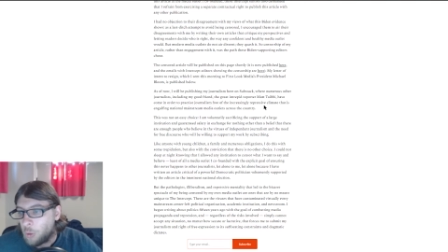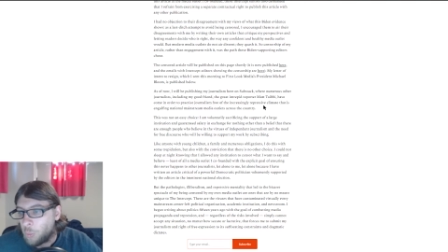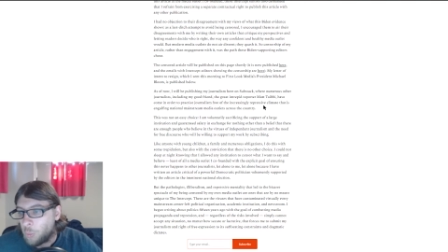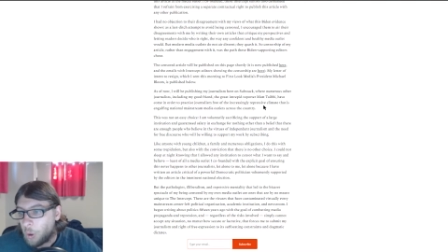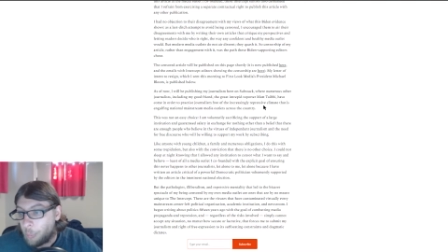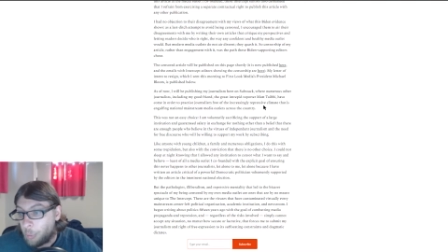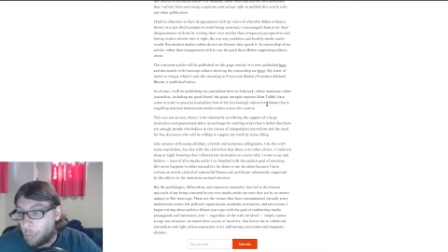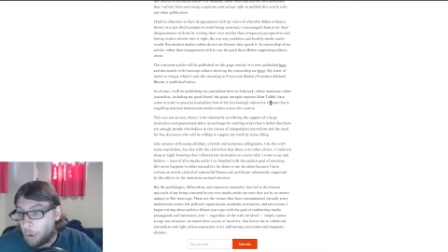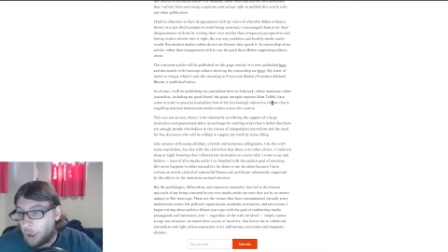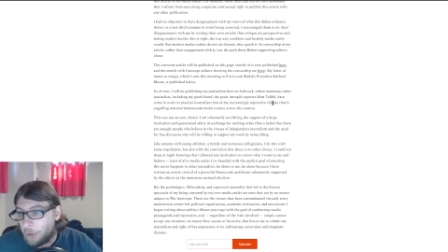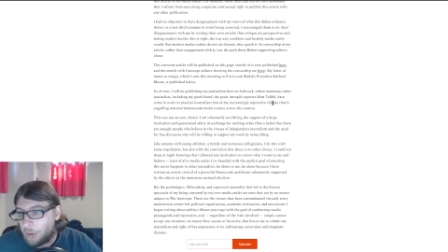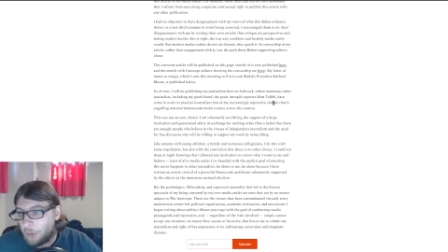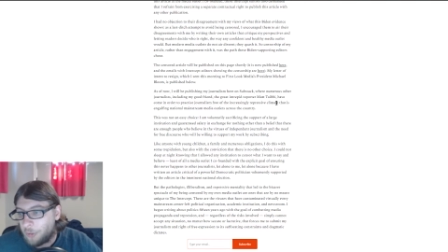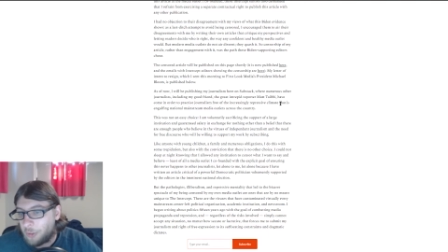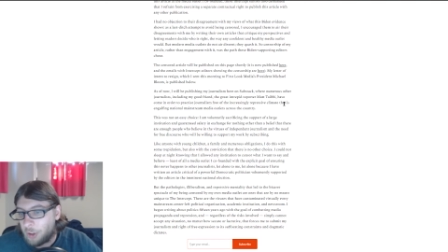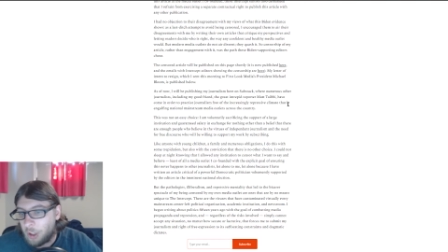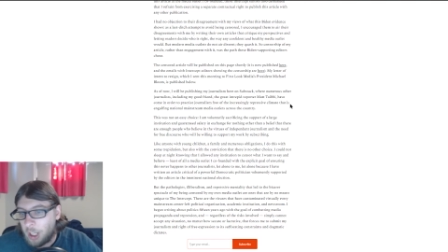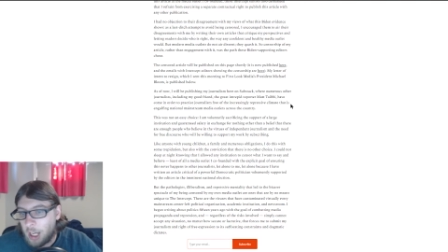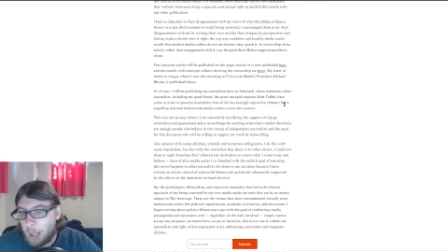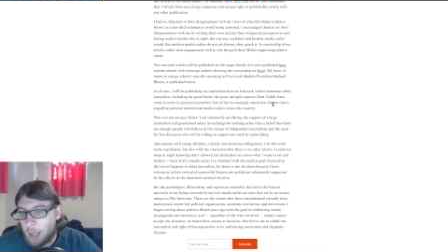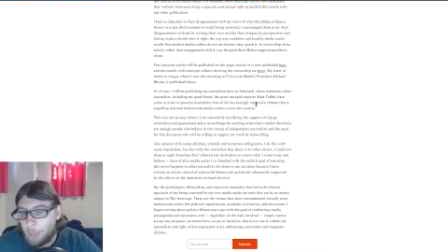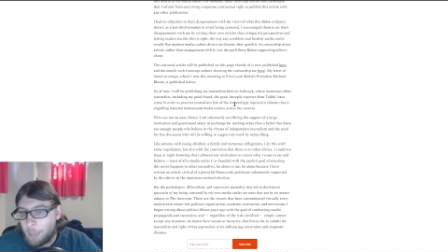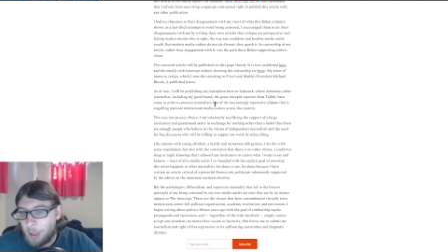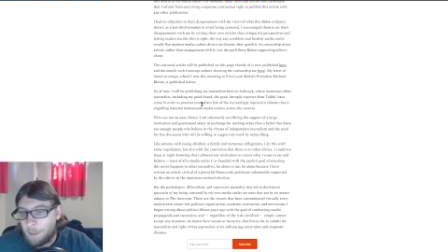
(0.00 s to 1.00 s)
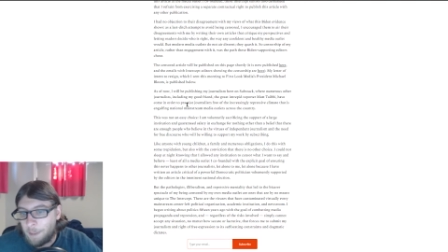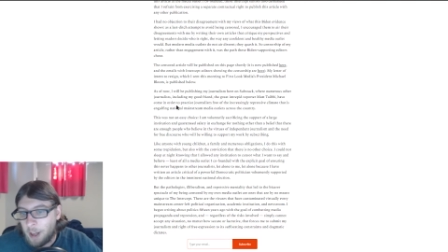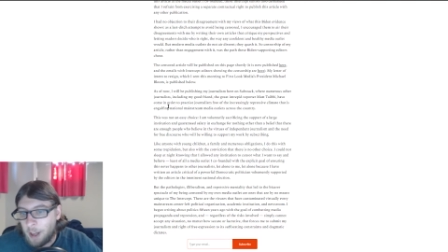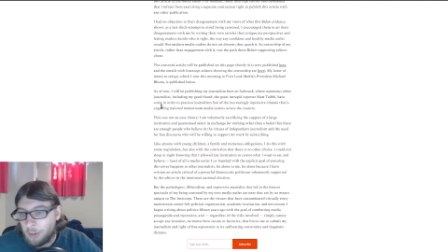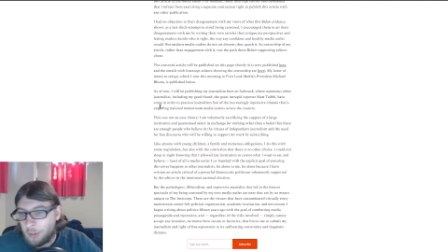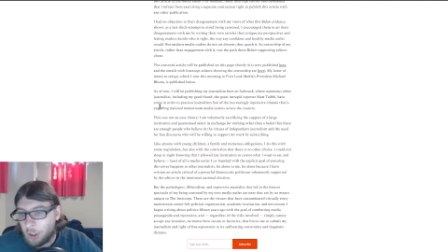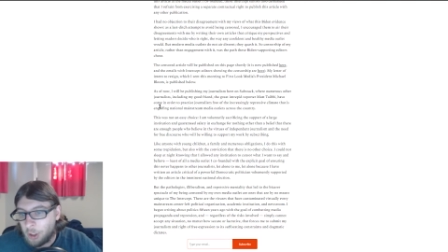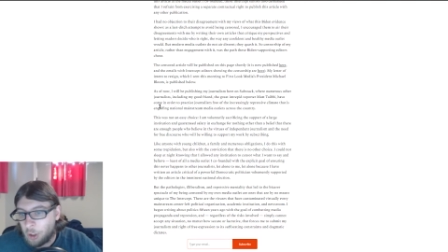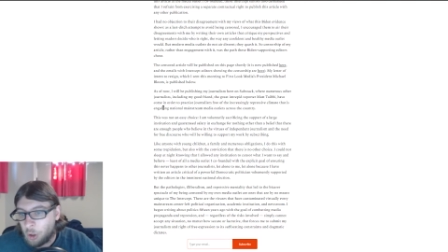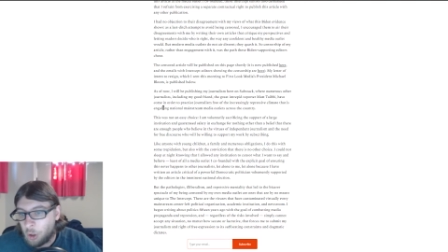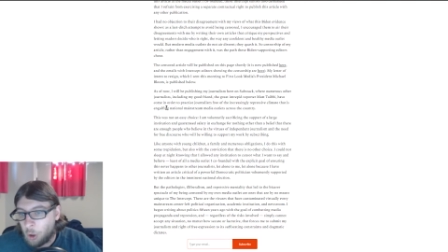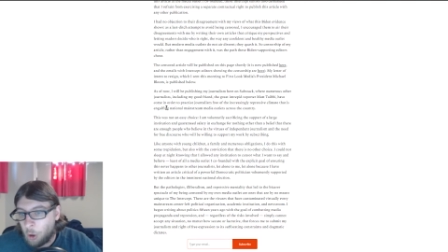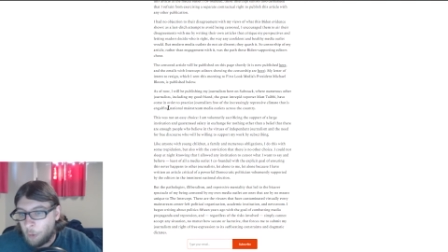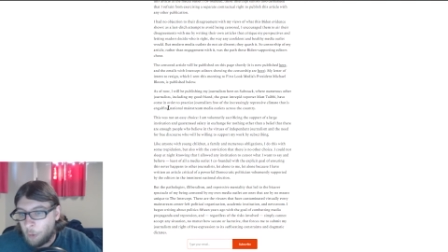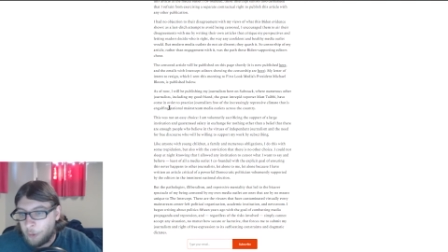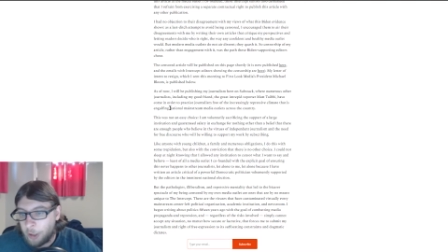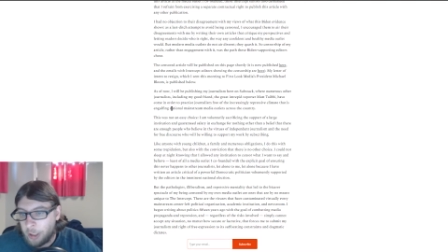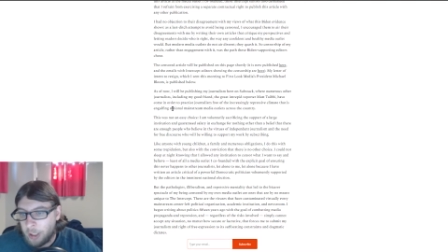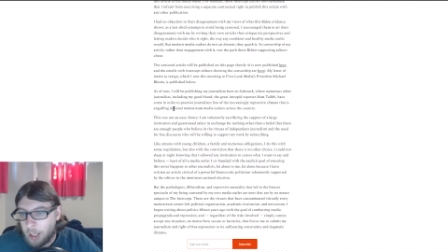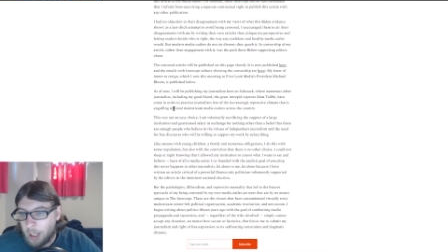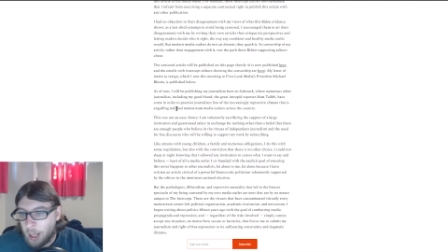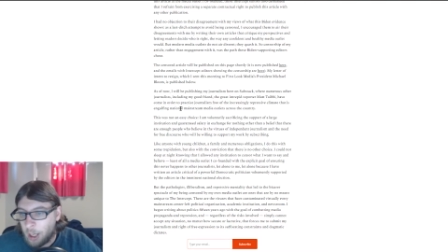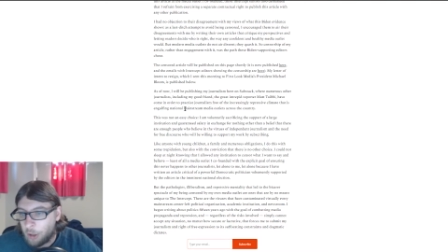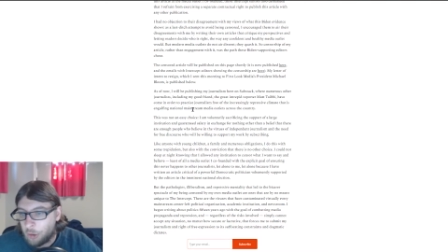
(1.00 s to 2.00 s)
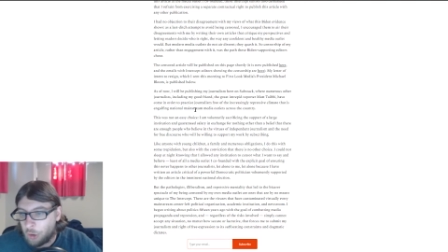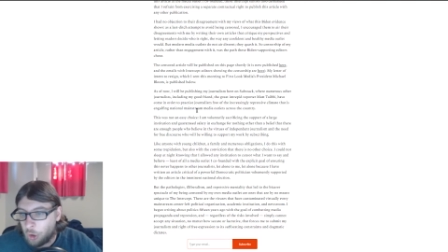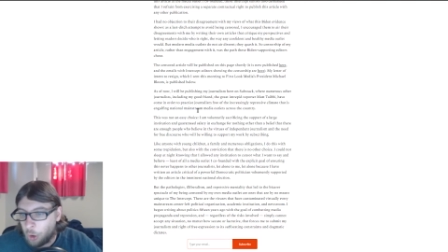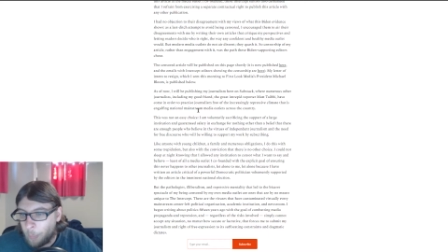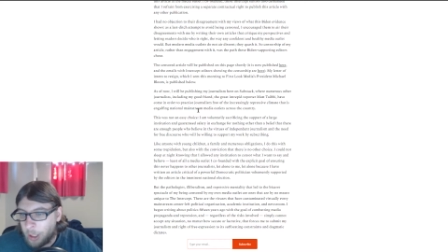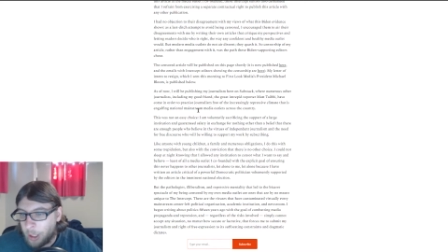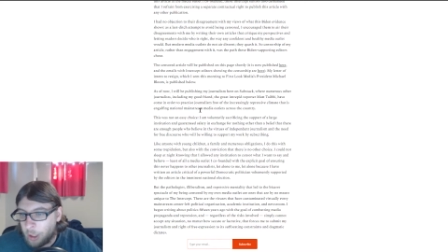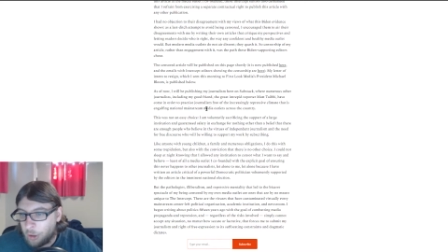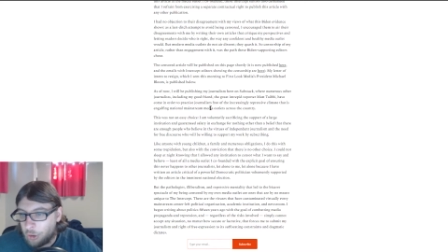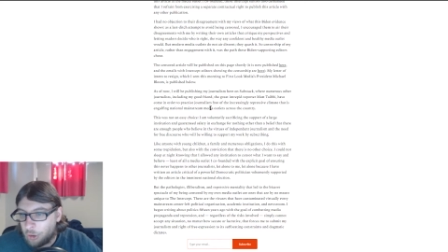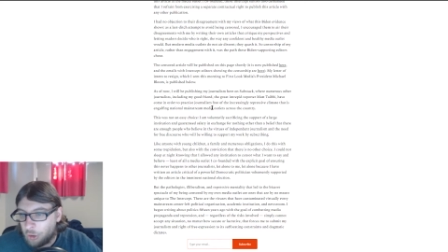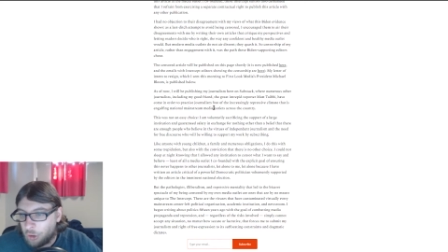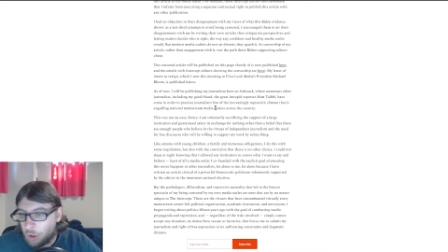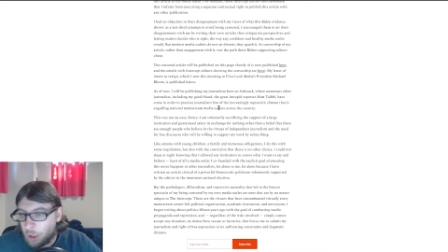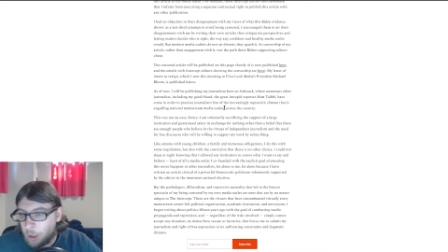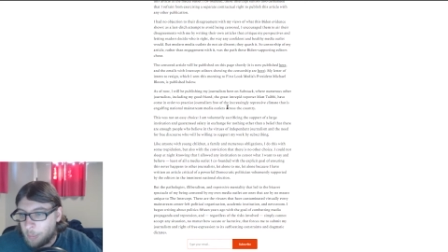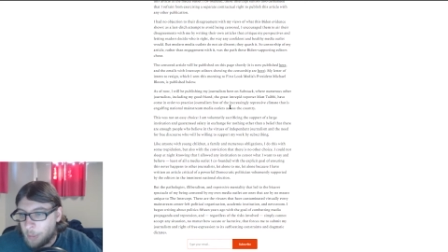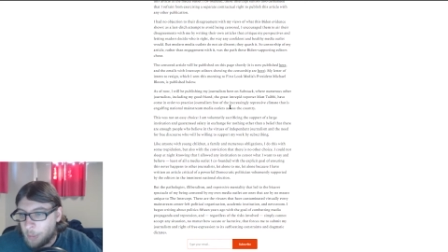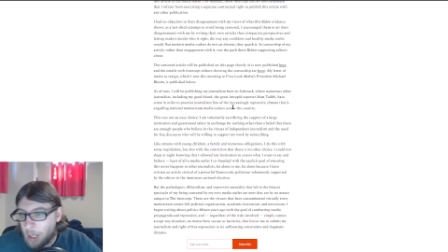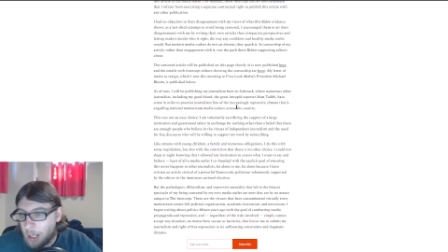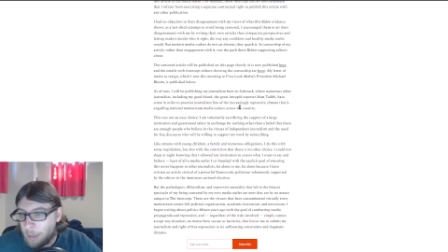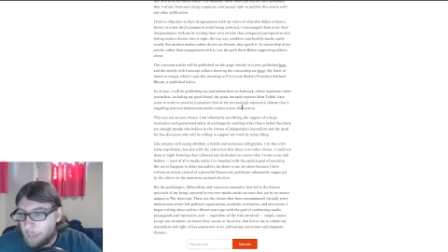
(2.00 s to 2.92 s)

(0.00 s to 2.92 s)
repressive climate that is engulfing national mainstream